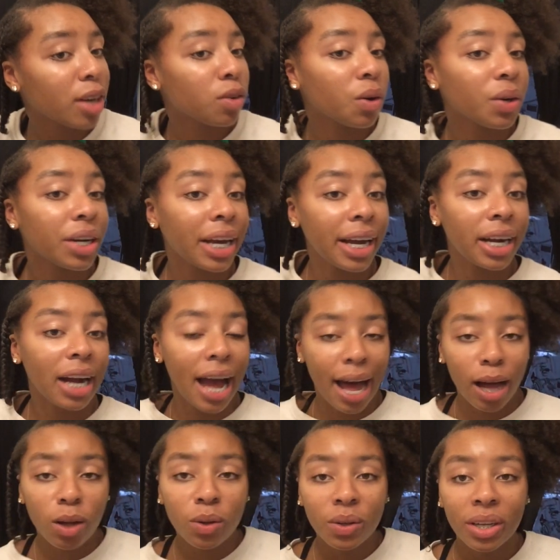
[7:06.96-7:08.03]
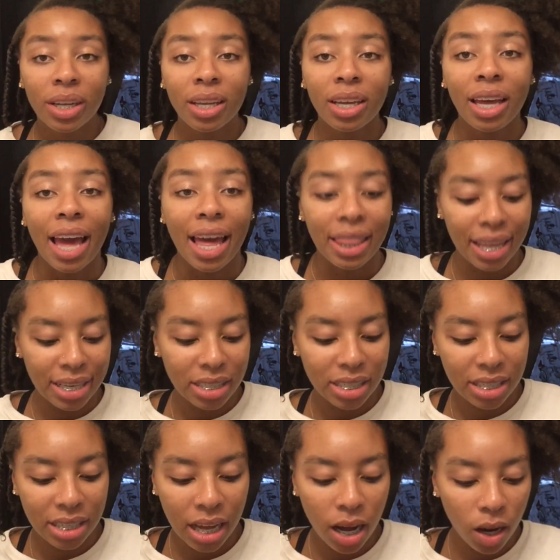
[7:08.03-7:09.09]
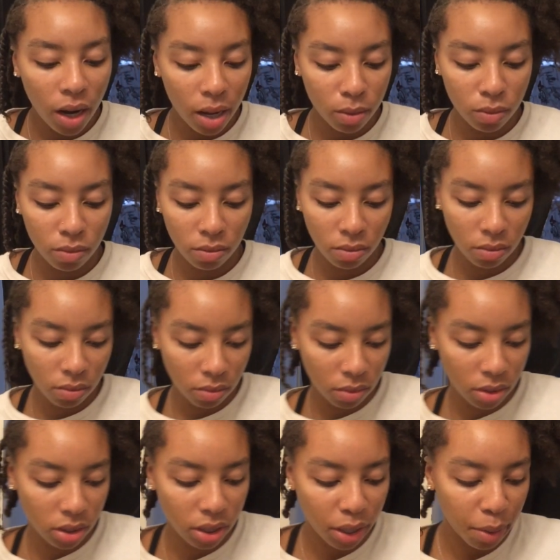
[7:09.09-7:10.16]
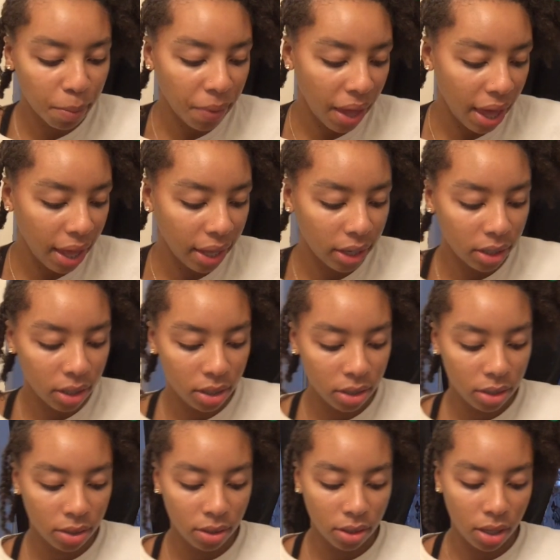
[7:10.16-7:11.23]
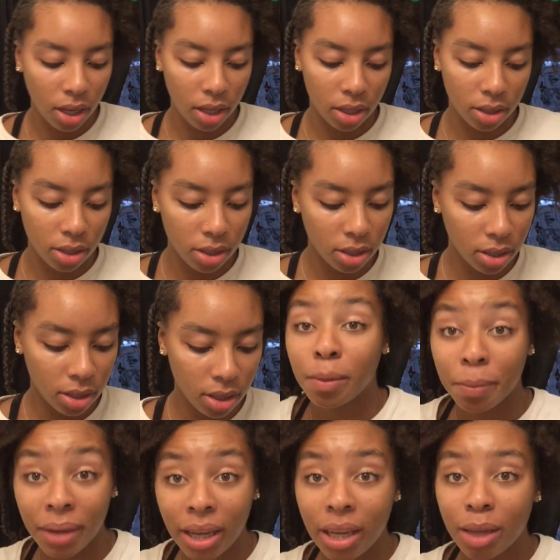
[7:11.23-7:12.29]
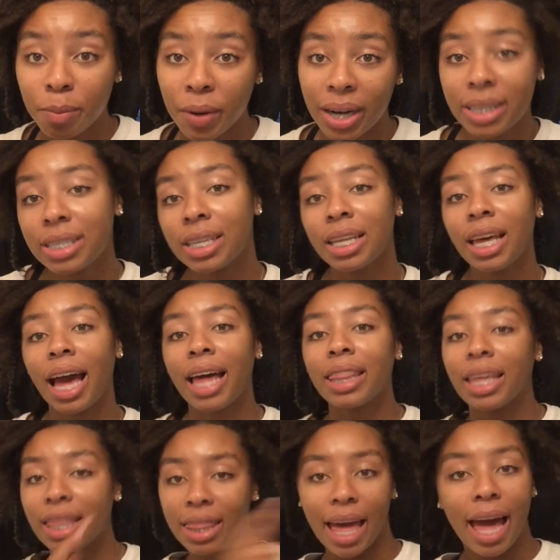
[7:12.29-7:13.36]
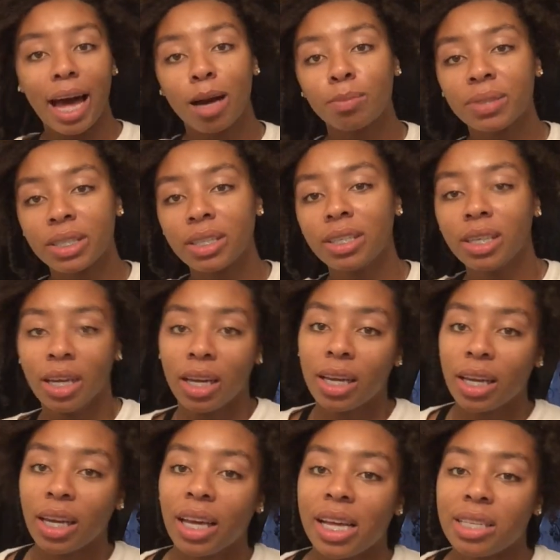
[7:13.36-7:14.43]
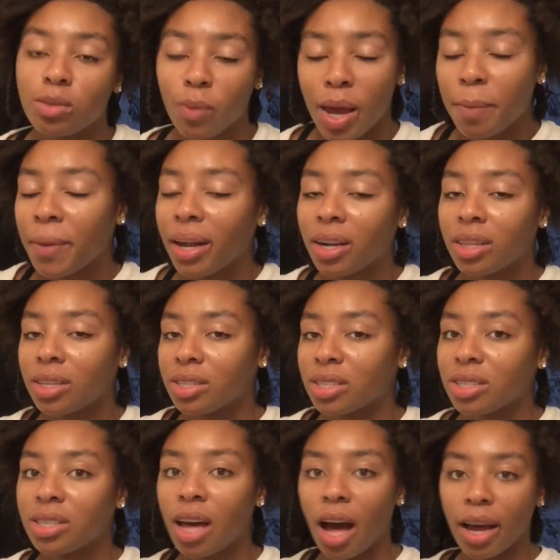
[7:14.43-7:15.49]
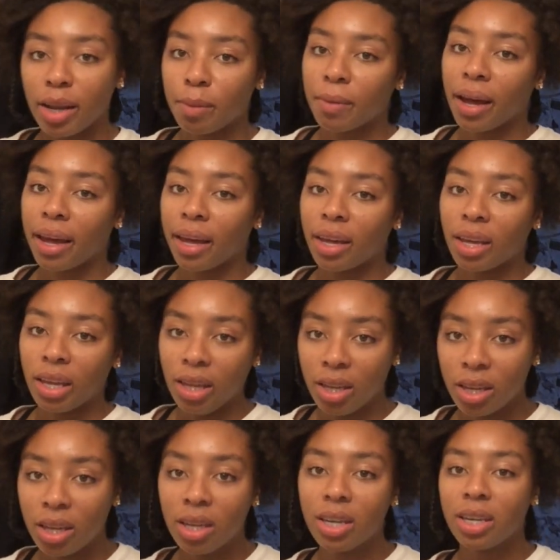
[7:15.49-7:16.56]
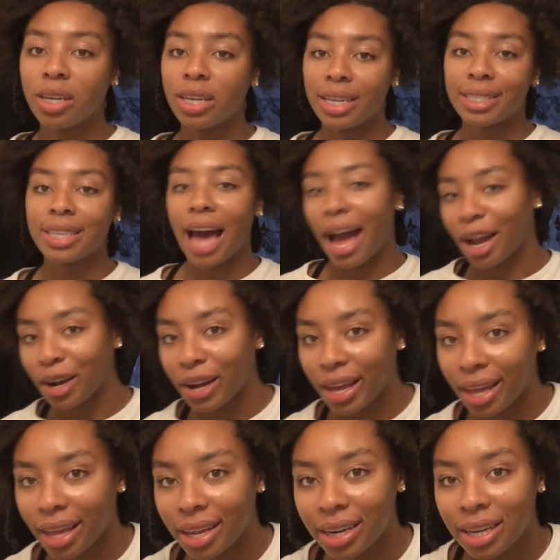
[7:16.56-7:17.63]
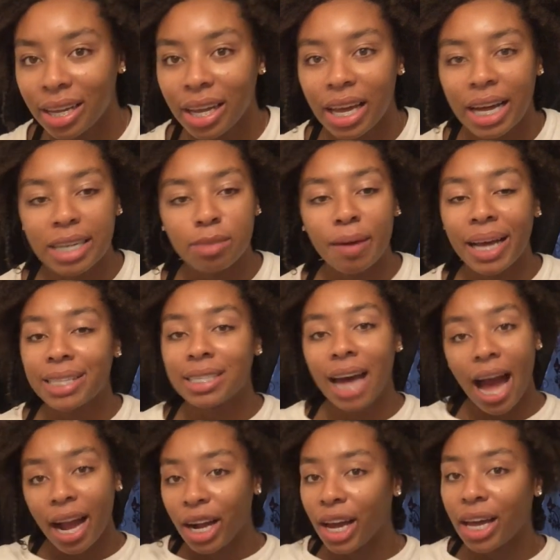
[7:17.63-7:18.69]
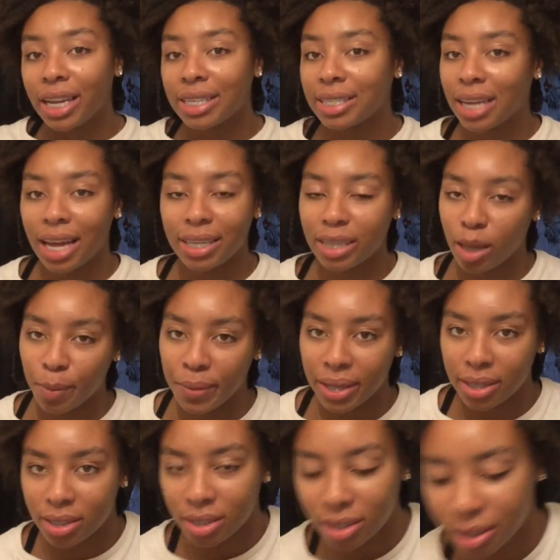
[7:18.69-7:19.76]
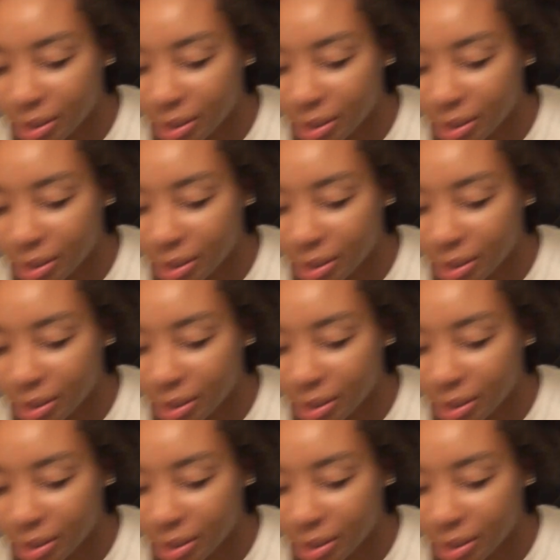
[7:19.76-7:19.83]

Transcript: and grow your hair out and then just cut out your bad ends. For me personally, I think that option is way better than just cutting my entire head, because my entire head is not damaged.